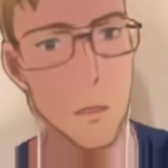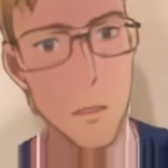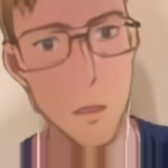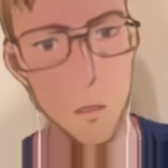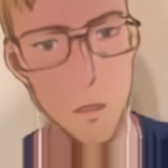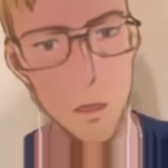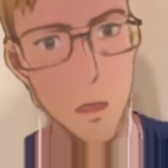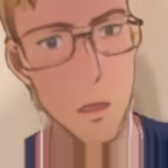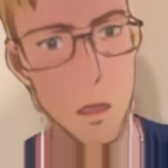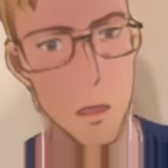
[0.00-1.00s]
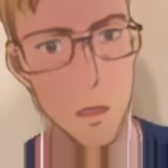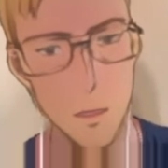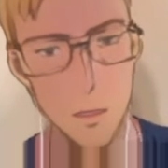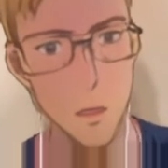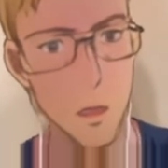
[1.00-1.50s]

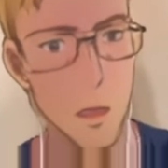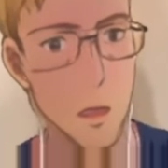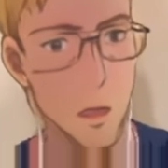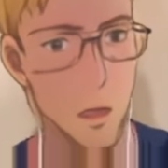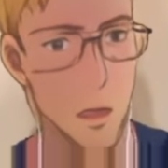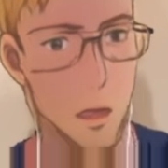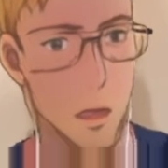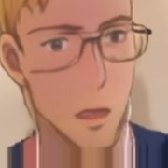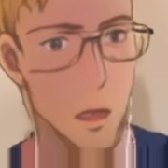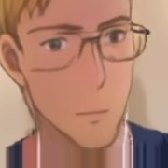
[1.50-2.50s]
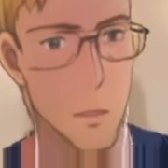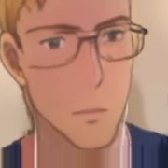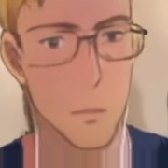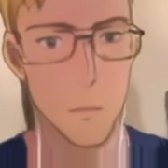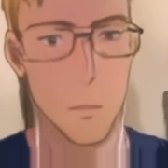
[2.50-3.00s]
terahashes. How much
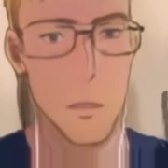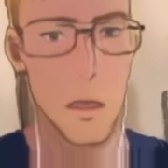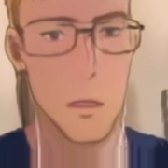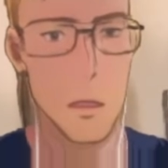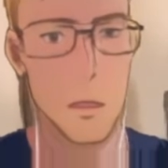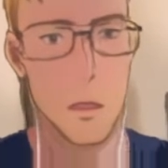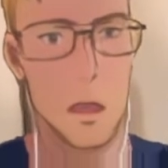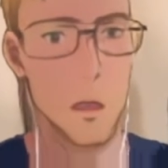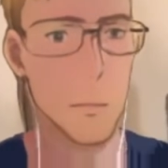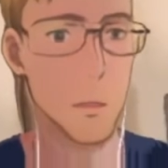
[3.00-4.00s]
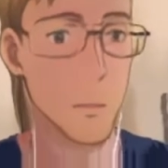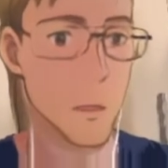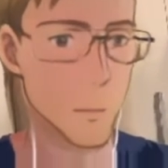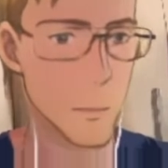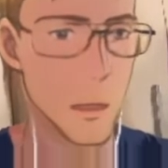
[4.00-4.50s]
would we make? How much would
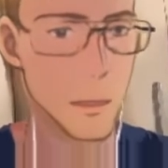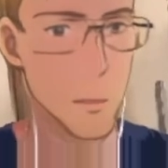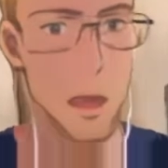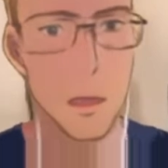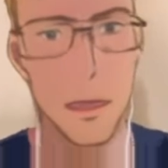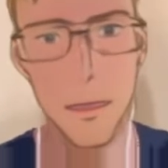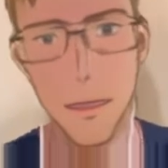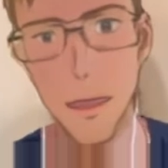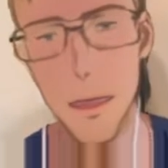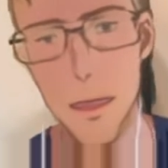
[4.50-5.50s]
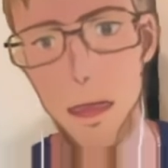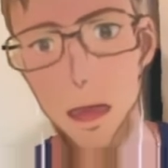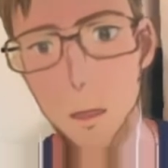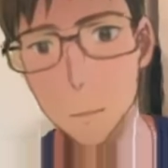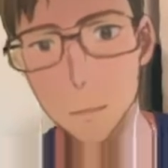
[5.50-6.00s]
we make in Russia?
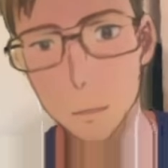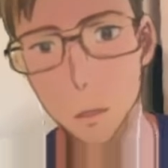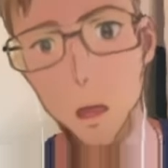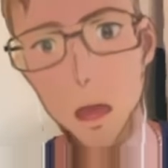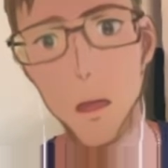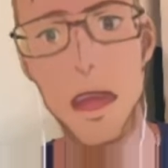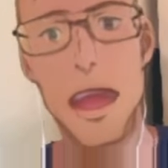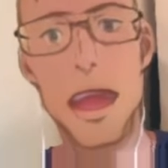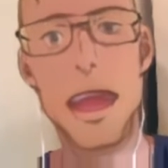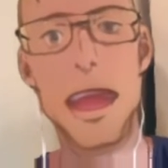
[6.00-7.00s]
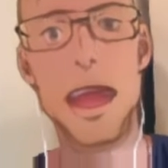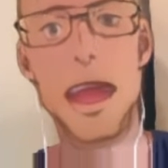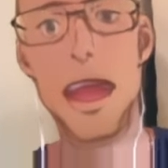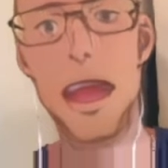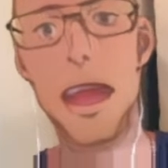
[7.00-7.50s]

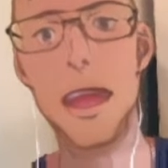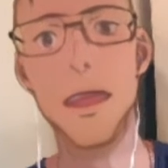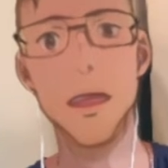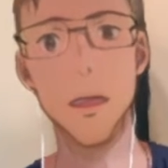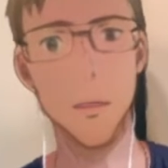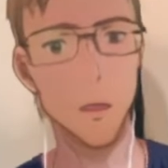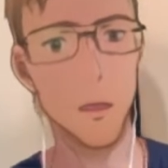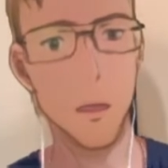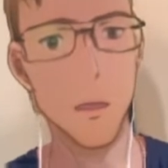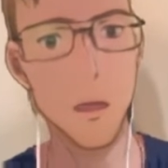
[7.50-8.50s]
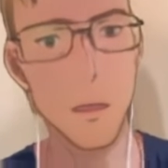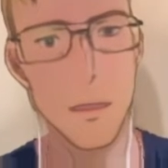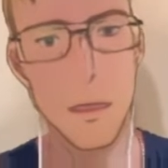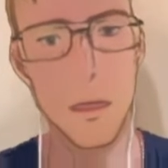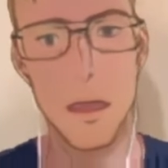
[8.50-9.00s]
$280
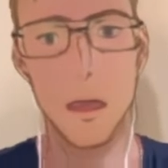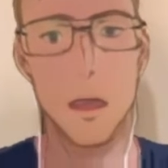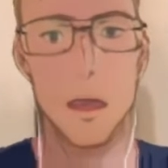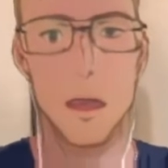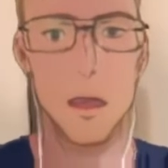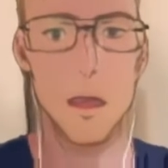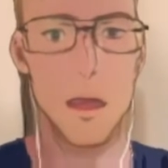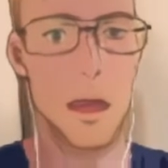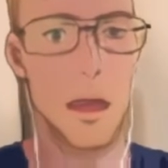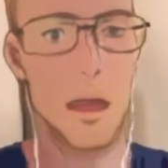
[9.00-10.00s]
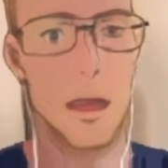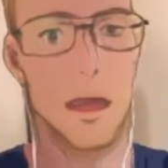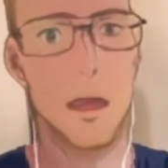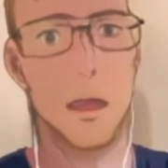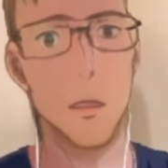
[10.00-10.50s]

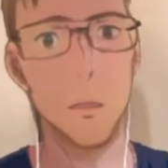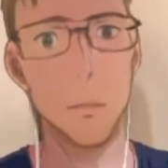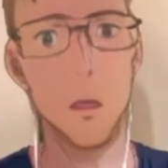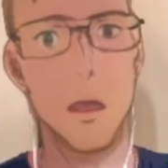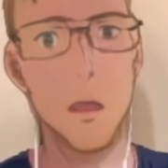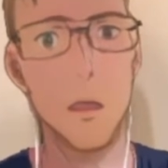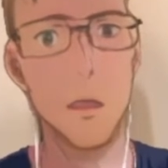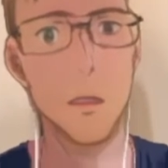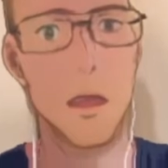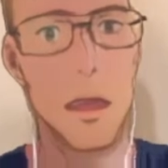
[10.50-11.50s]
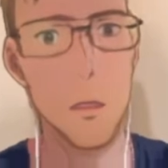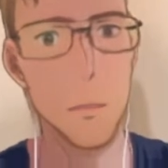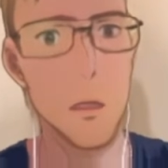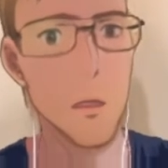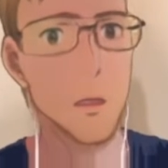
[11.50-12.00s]
per year. It's like
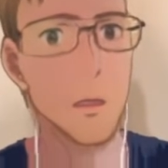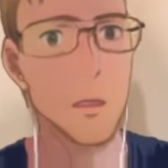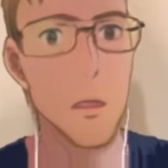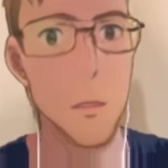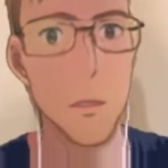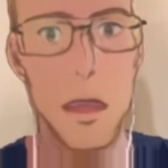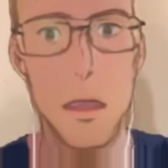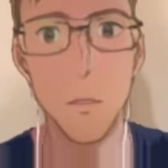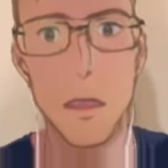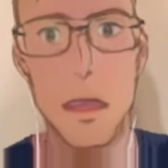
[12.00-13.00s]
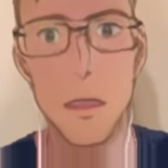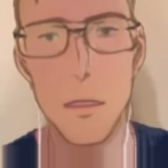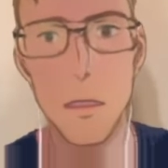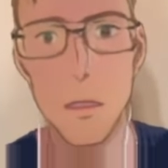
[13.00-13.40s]
3,300, and this